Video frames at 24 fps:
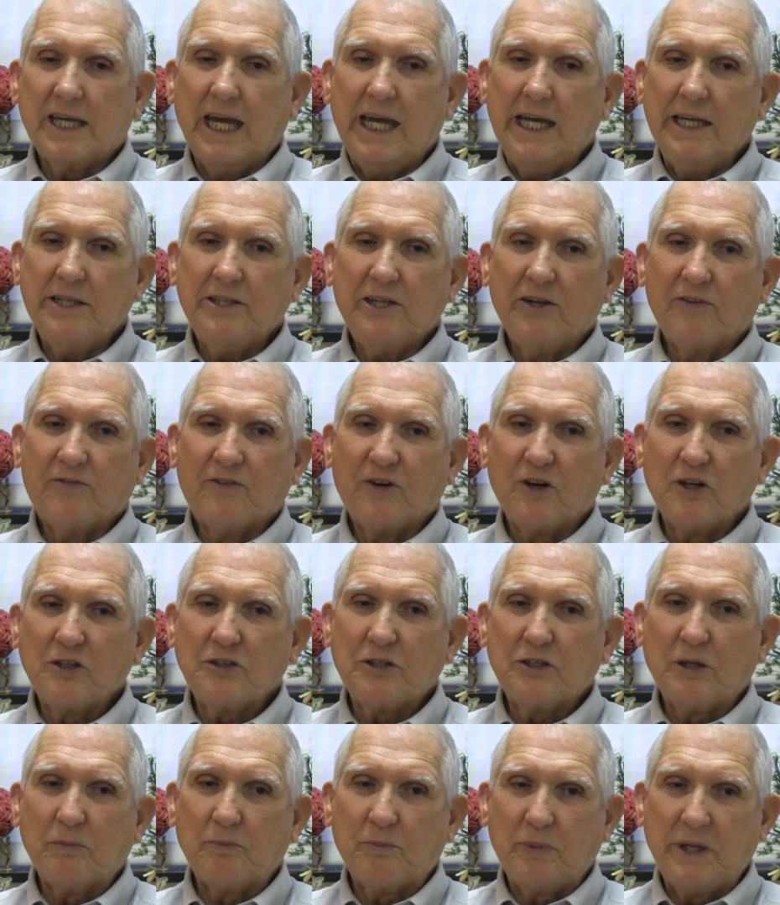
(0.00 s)
cancer
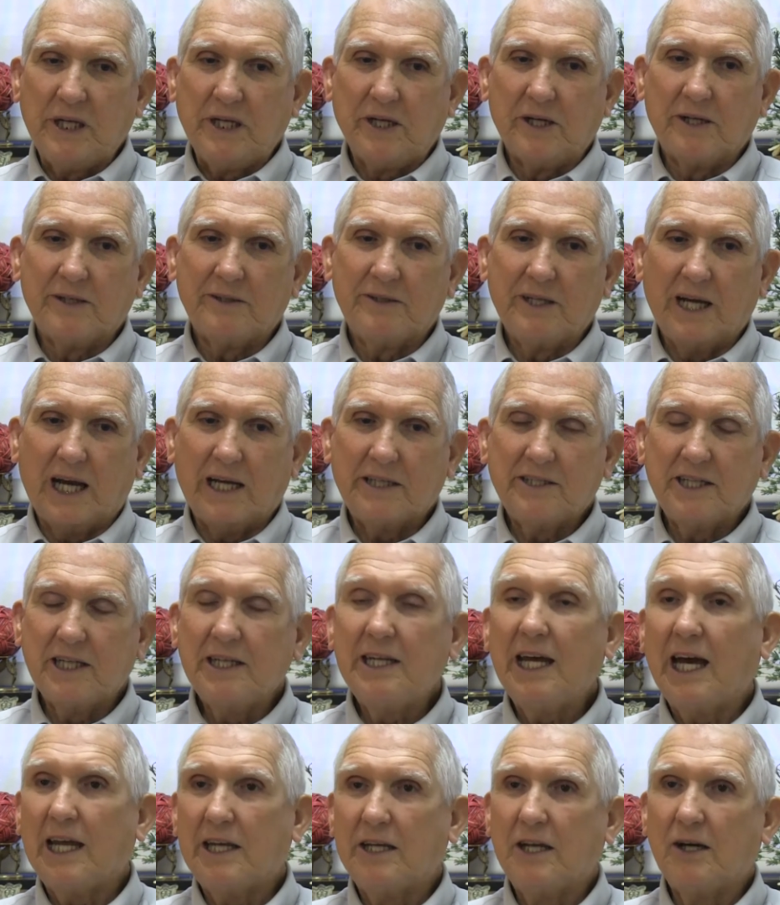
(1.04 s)
first appeared, I did
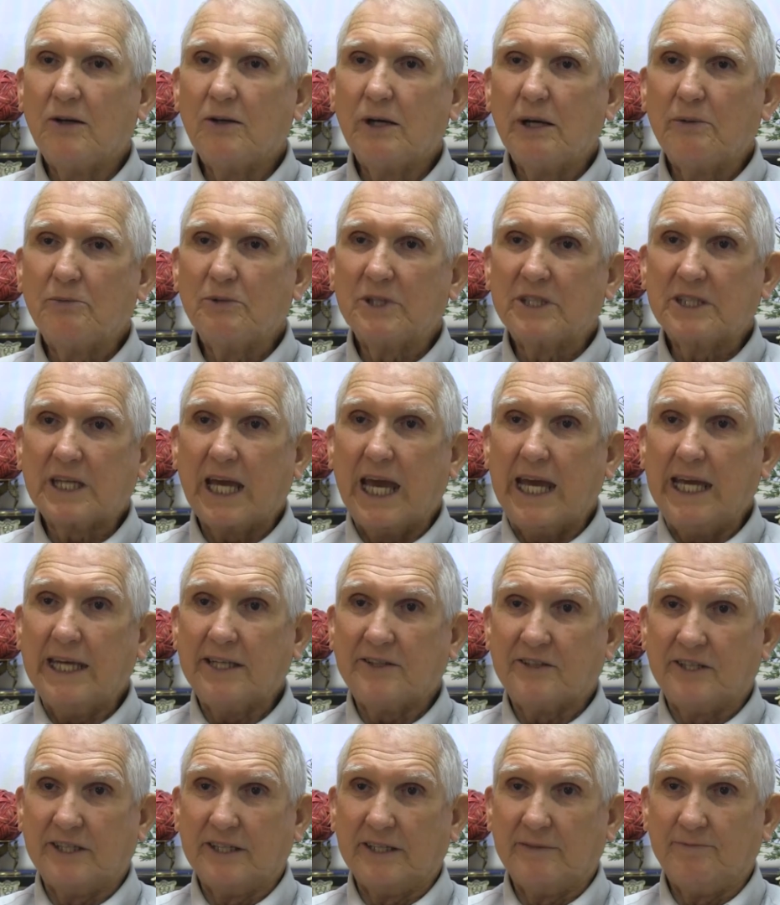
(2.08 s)
not know it was
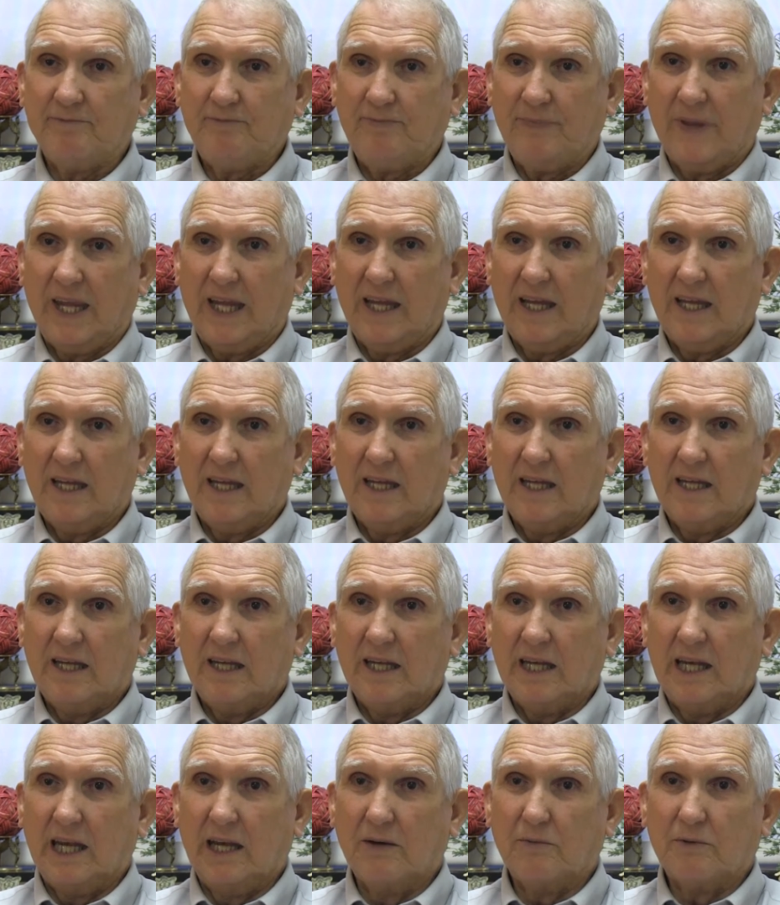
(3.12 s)
cancer.
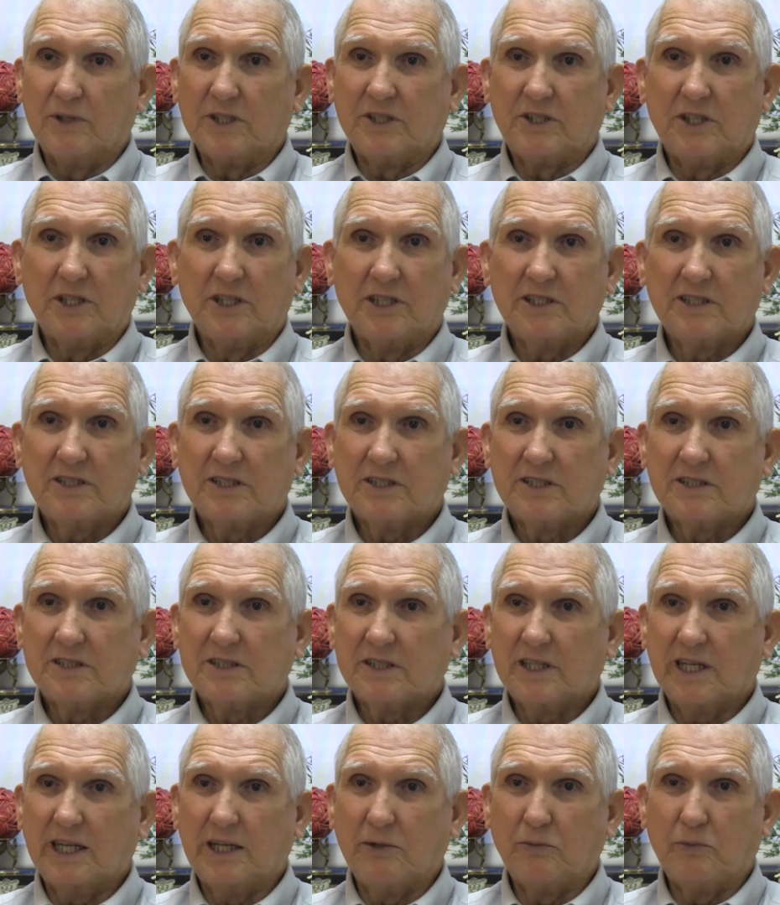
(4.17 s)
It was just
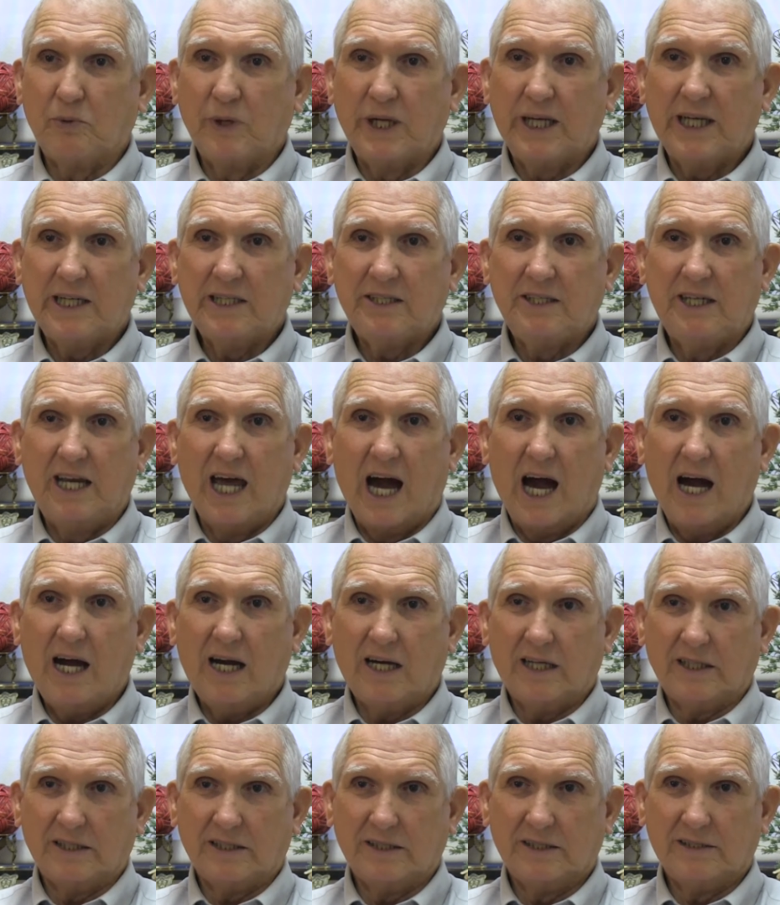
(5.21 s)
a red
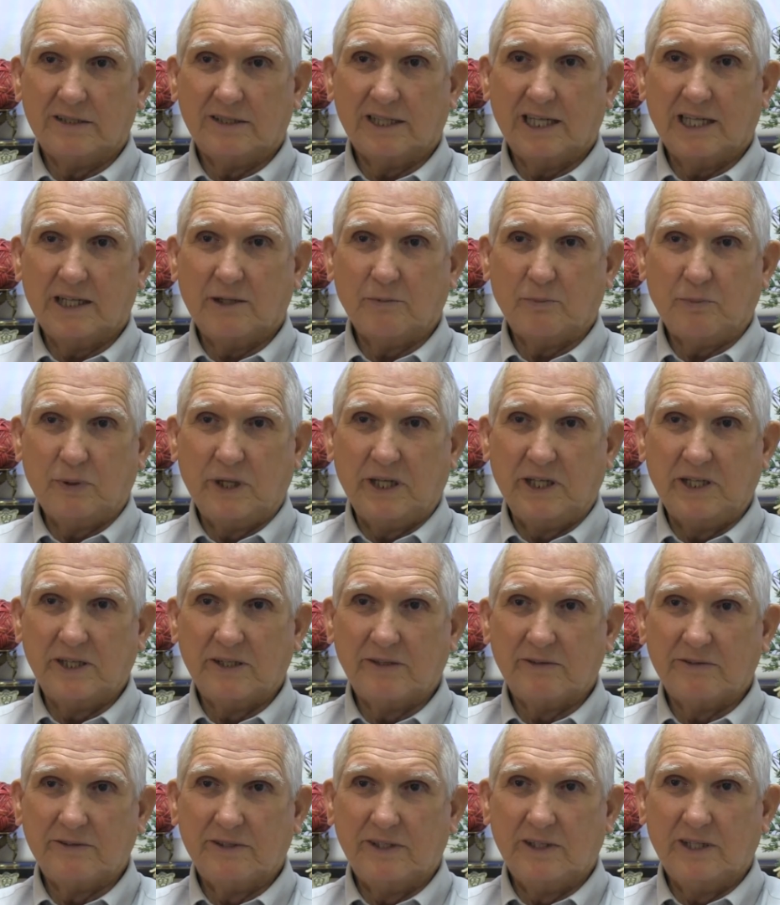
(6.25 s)
dot that
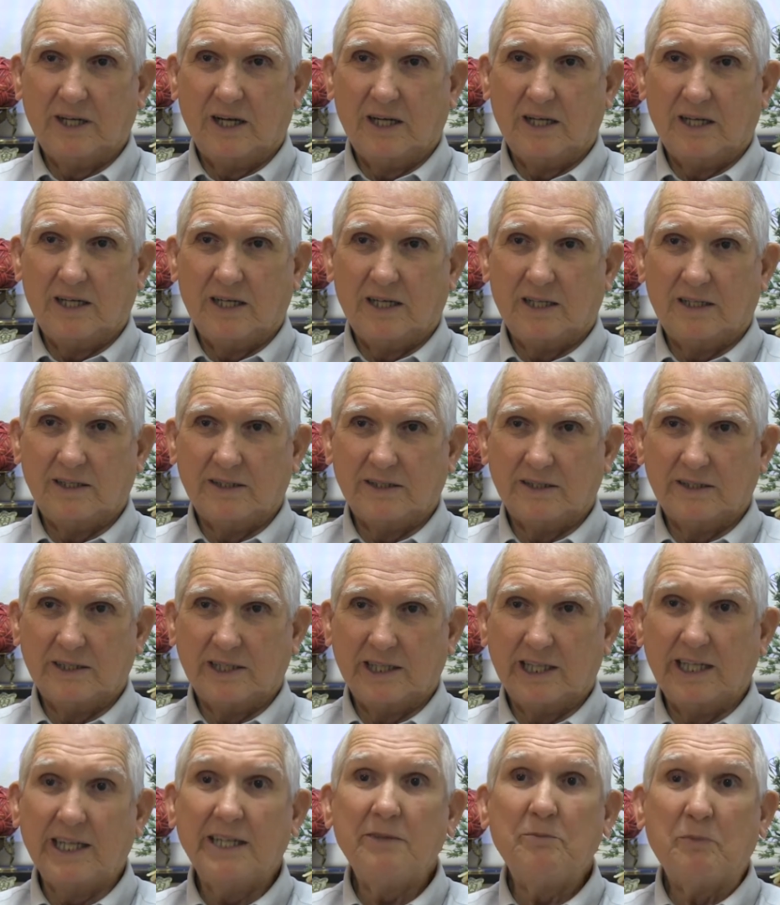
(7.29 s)
appeared
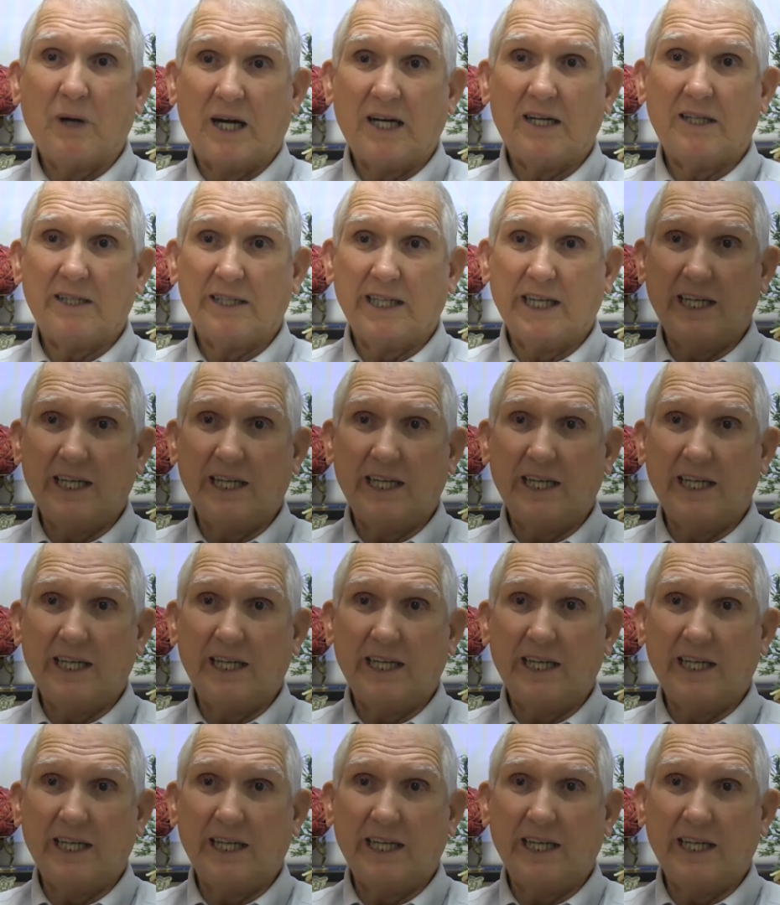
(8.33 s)
in my